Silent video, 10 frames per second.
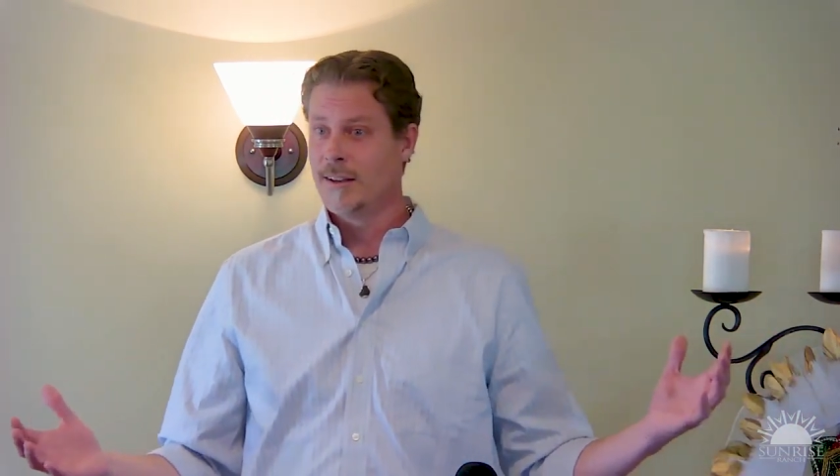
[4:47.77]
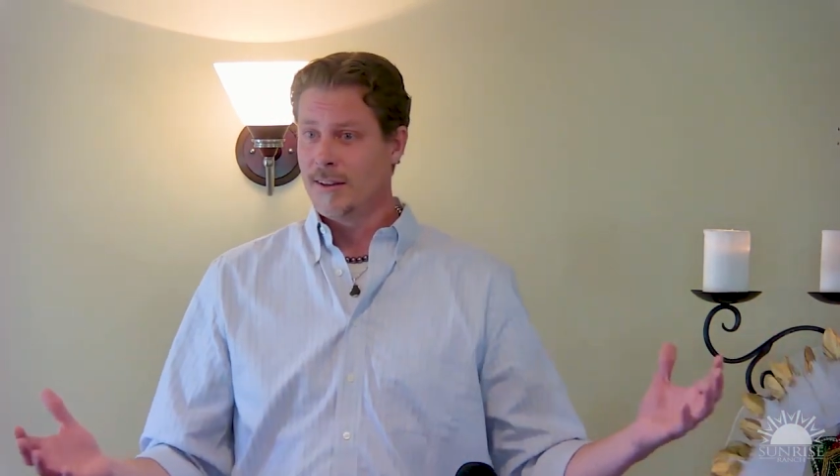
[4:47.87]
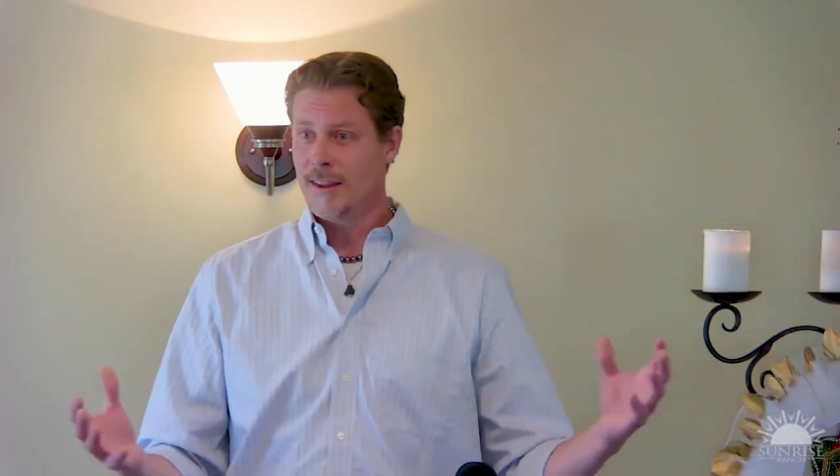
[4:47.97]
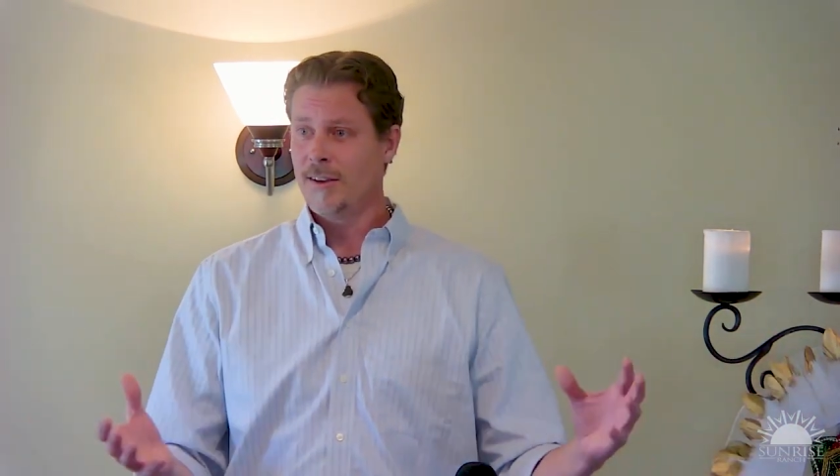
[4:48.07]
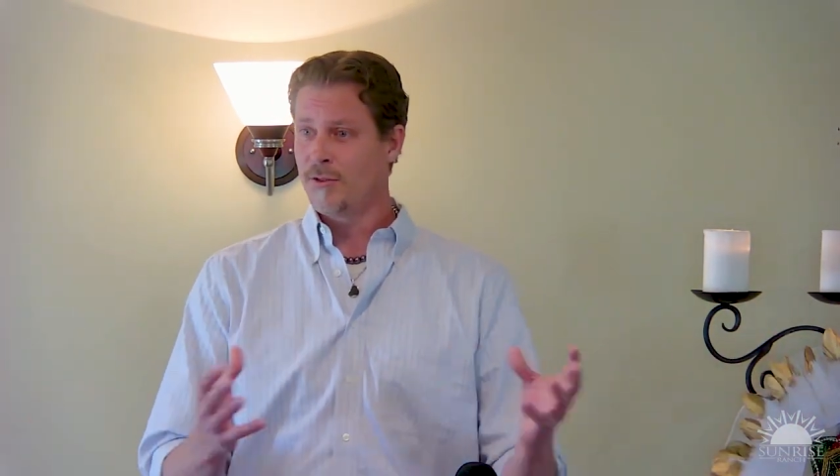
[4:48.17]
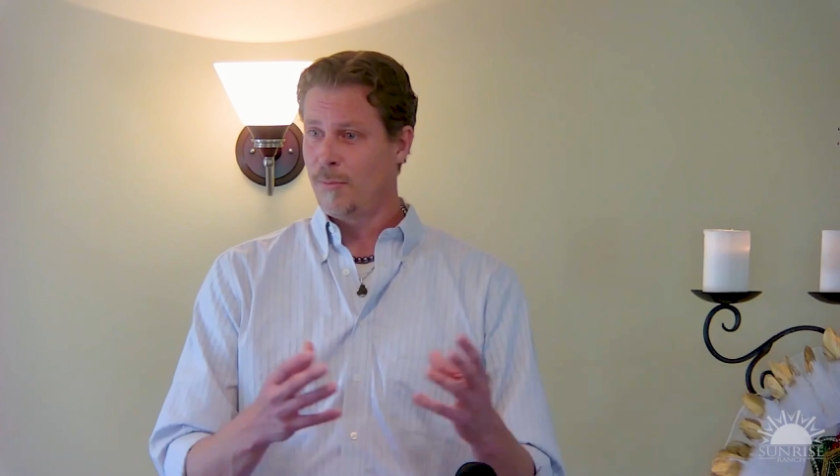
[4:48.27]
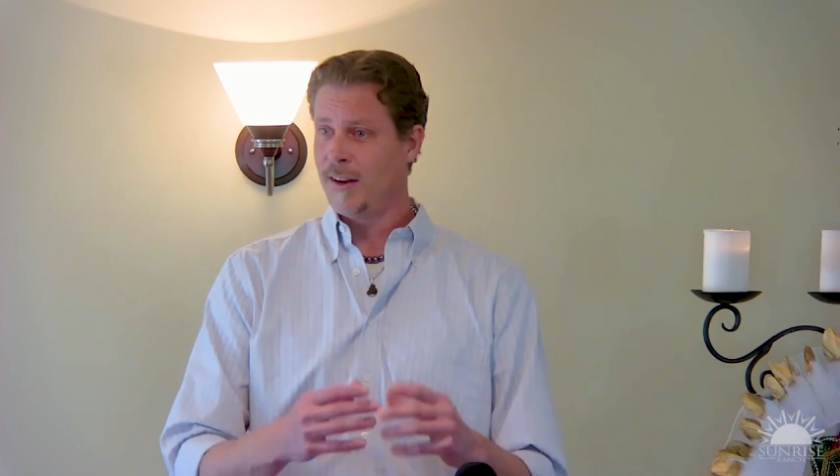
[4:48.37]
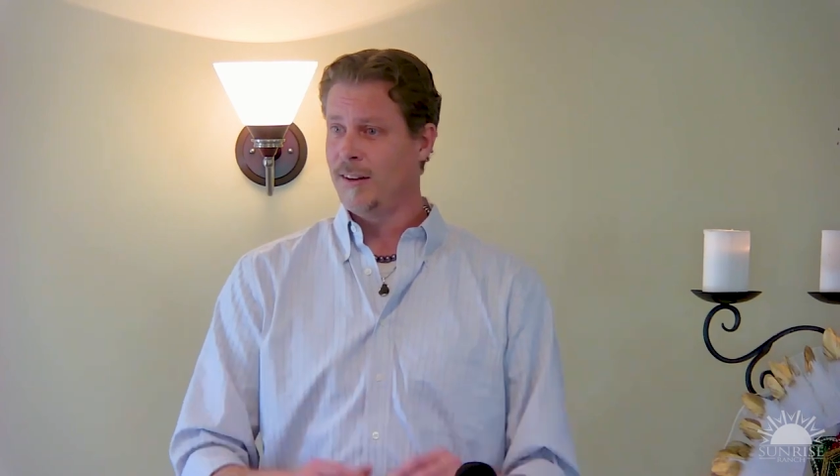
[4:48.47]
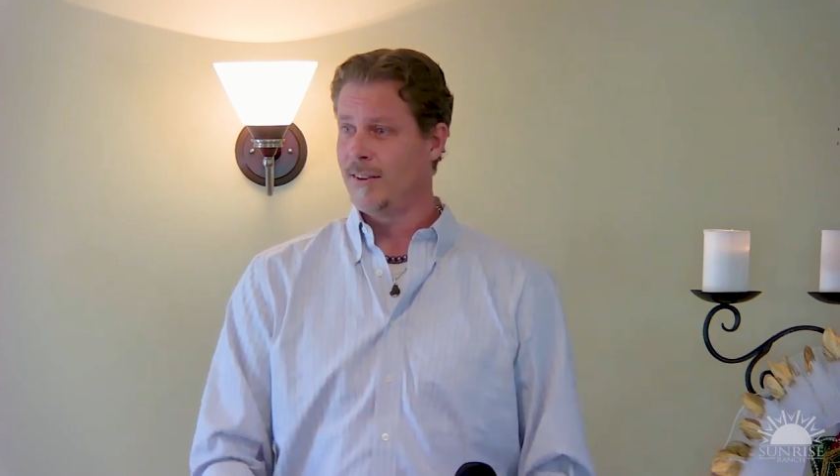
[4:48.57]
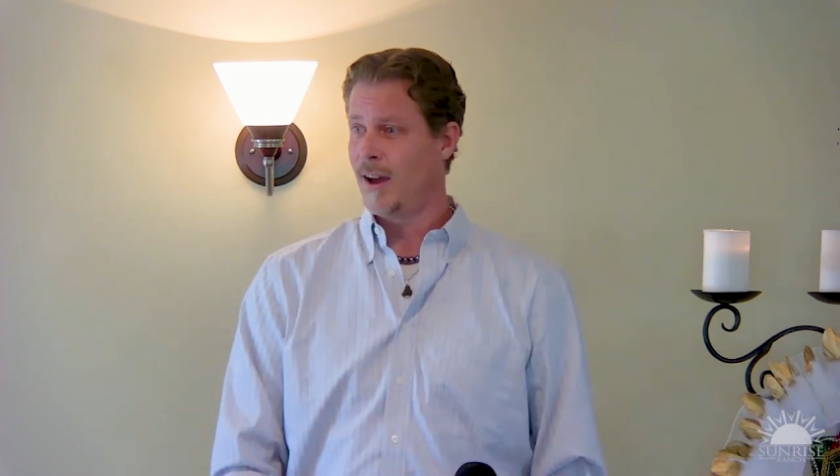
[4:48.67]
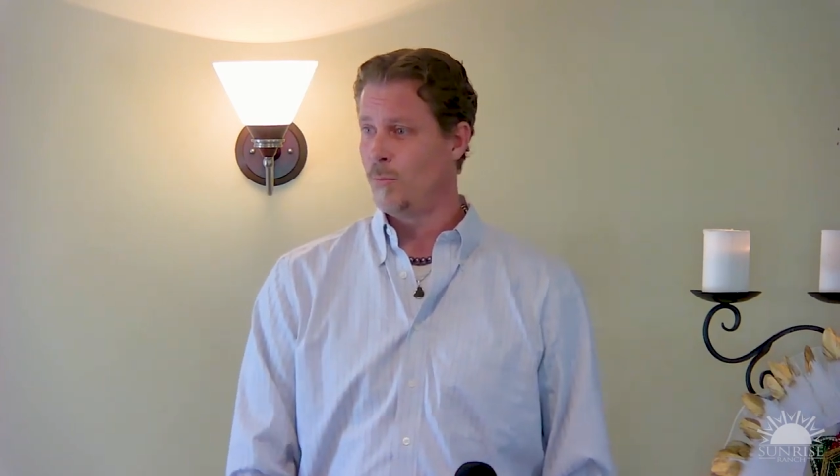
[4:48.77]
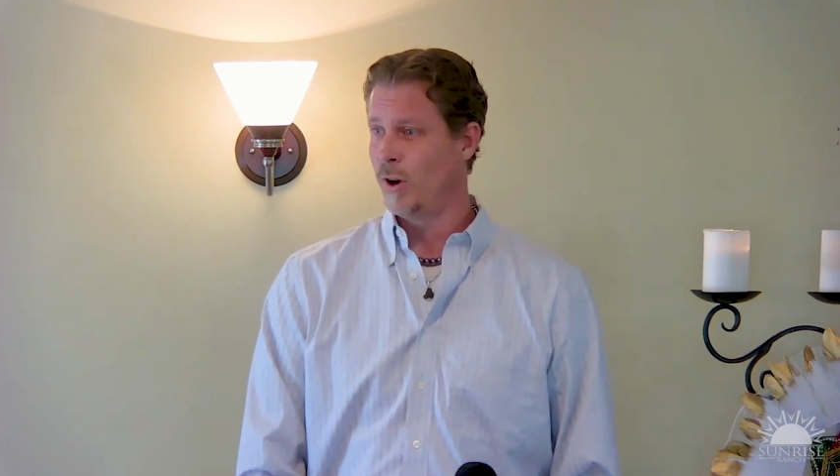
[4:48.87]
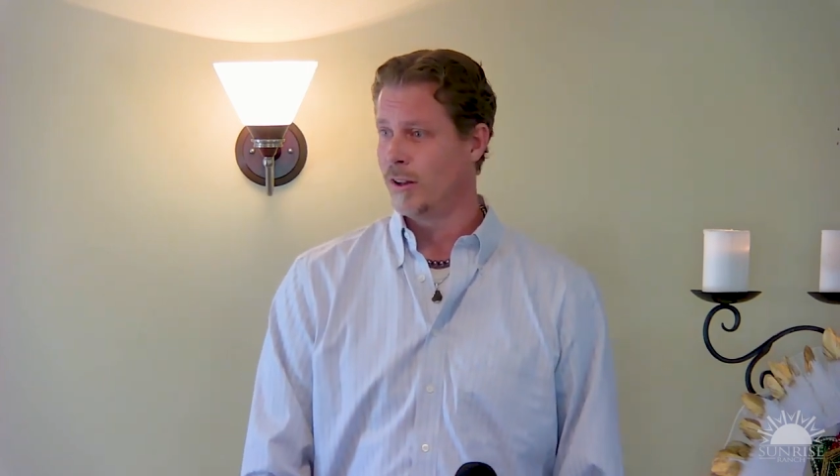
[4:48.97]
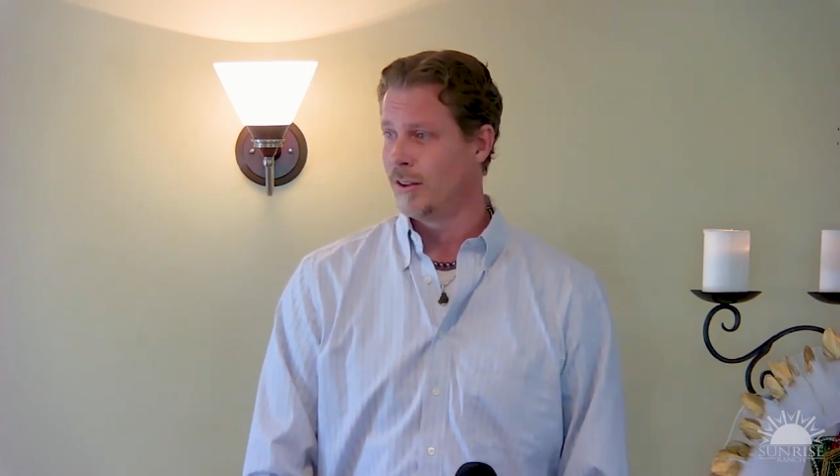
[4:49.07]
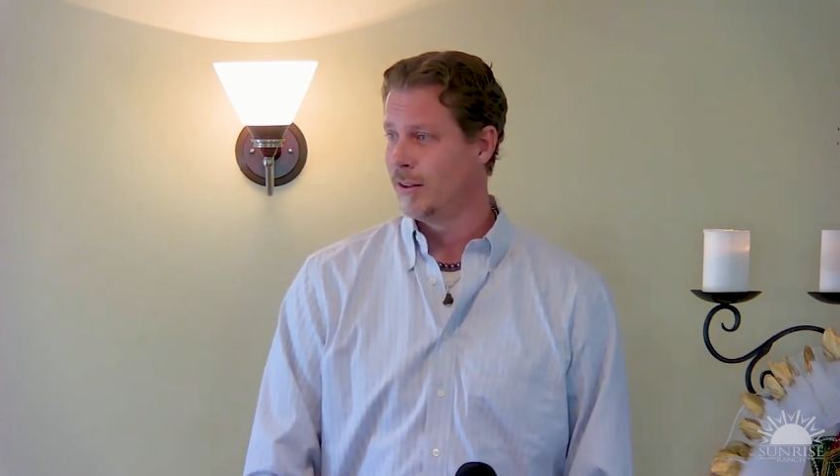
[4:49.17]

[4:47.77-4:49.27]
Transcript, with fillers: that you're spending time with.